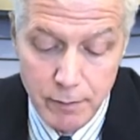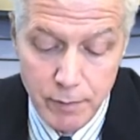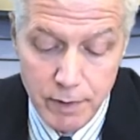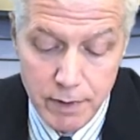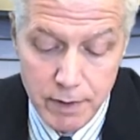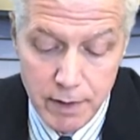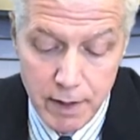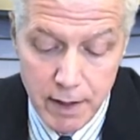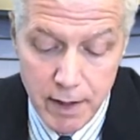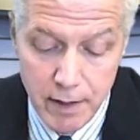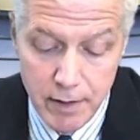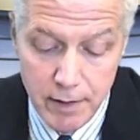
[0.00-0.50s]
A
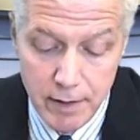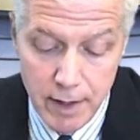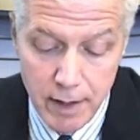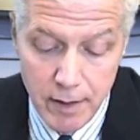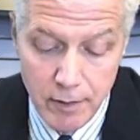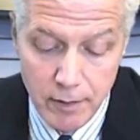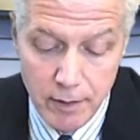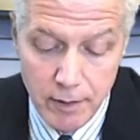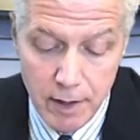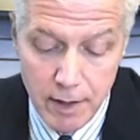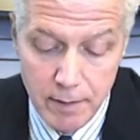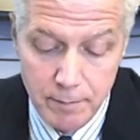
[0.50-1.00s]
retired
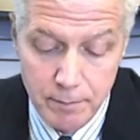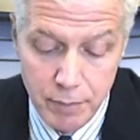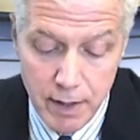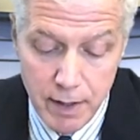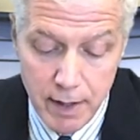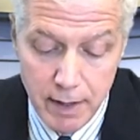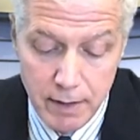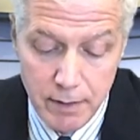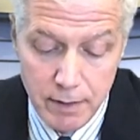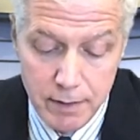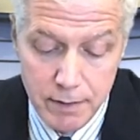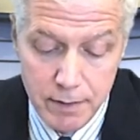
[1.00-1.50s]
airline
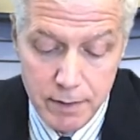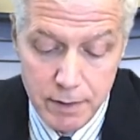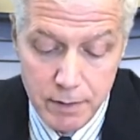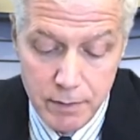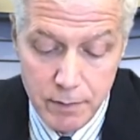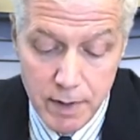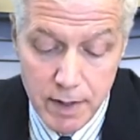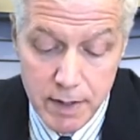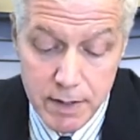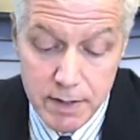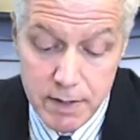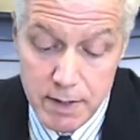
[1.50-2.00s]
pilot in the
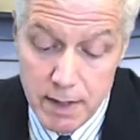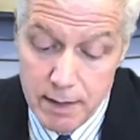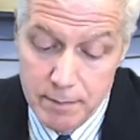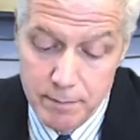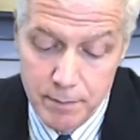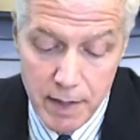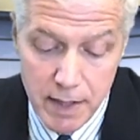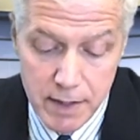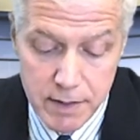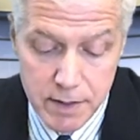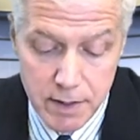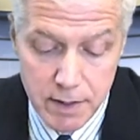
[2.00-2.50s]
U.S.
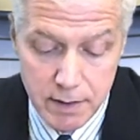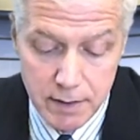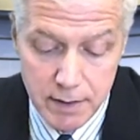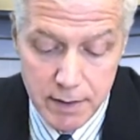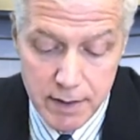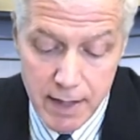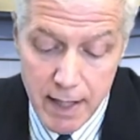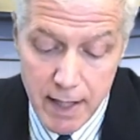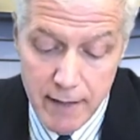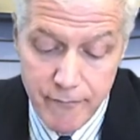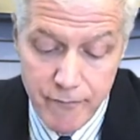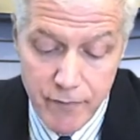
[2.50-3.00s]
said basically
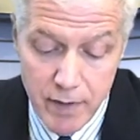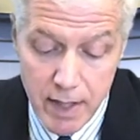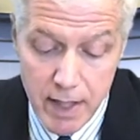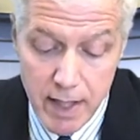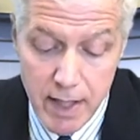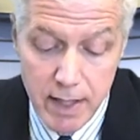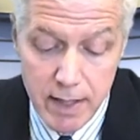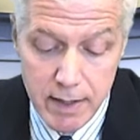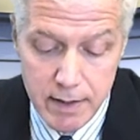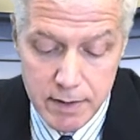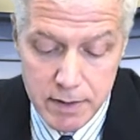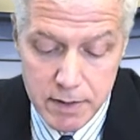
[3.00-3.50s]
the
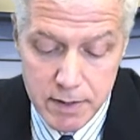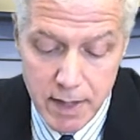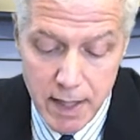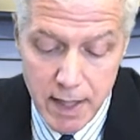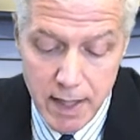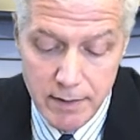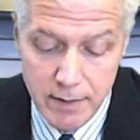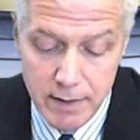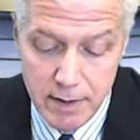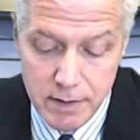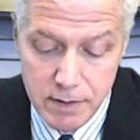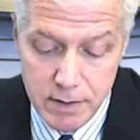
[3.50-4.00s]
FAA is
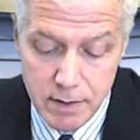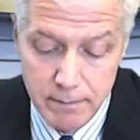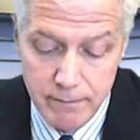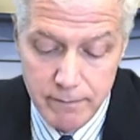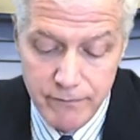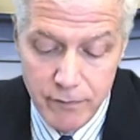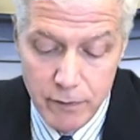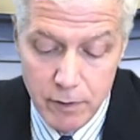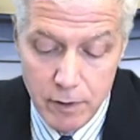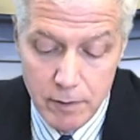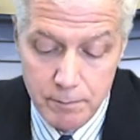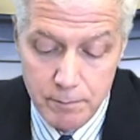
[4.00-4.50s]
saying that
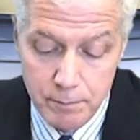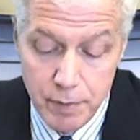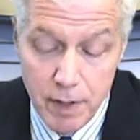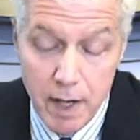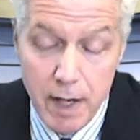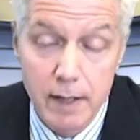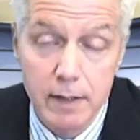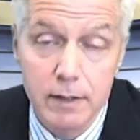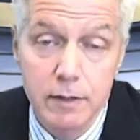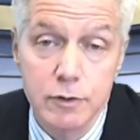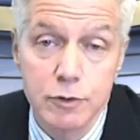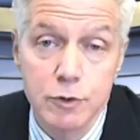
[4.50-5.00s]
some foreign
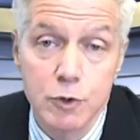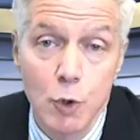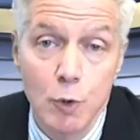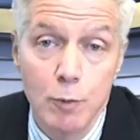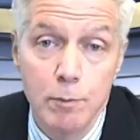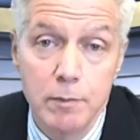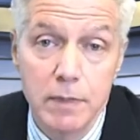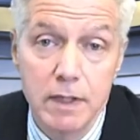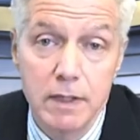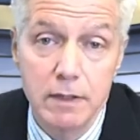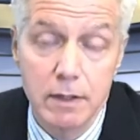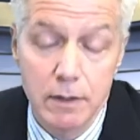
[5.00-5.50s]
pilots
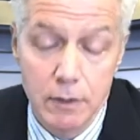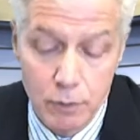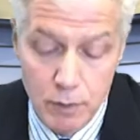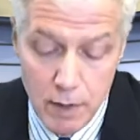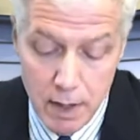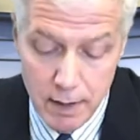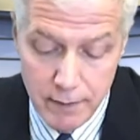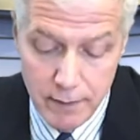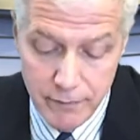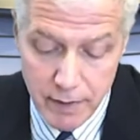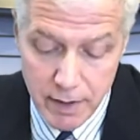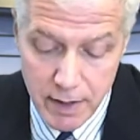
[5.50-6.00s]
don't meet the
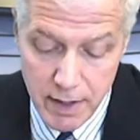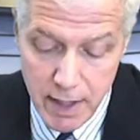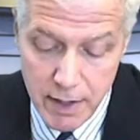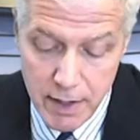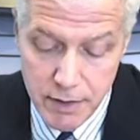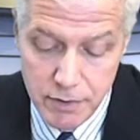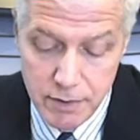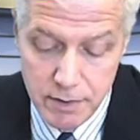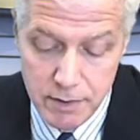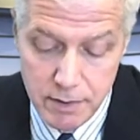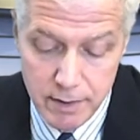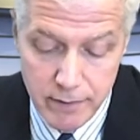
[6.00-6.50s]

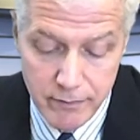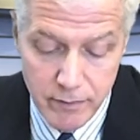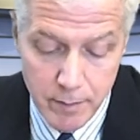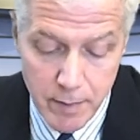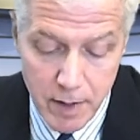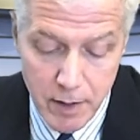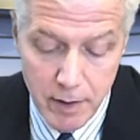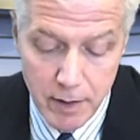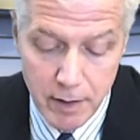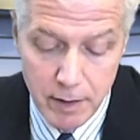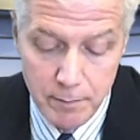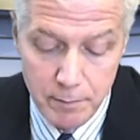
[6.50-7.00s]
qualifications of
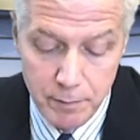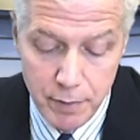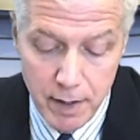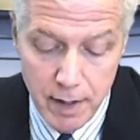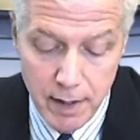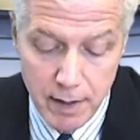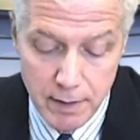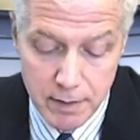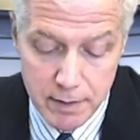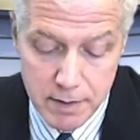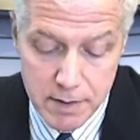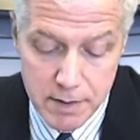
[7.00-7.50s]
American
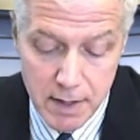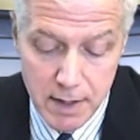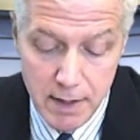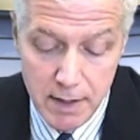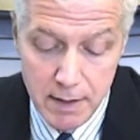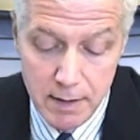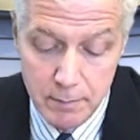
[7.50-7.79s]
pilots.